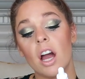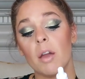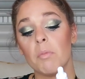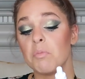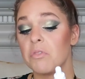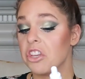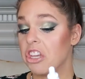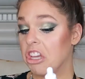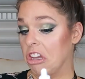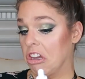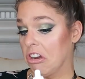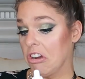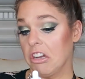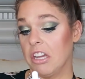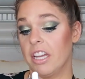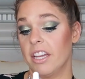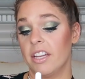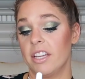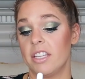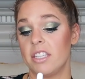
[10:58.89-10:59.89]
I'm
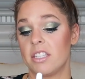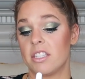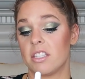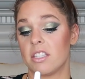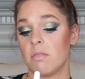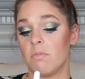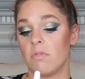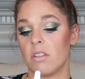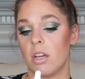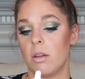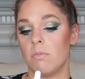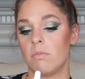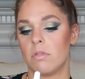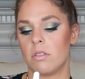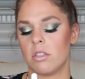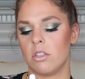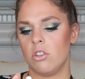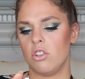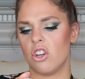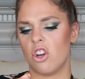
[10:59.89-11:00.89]
curious.
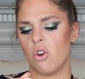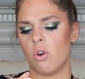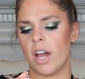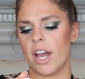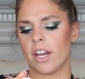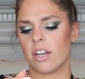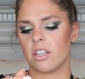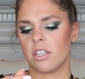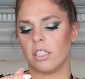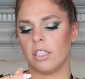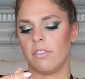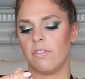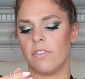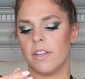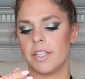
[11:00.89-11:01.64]
Sometimes you don't actually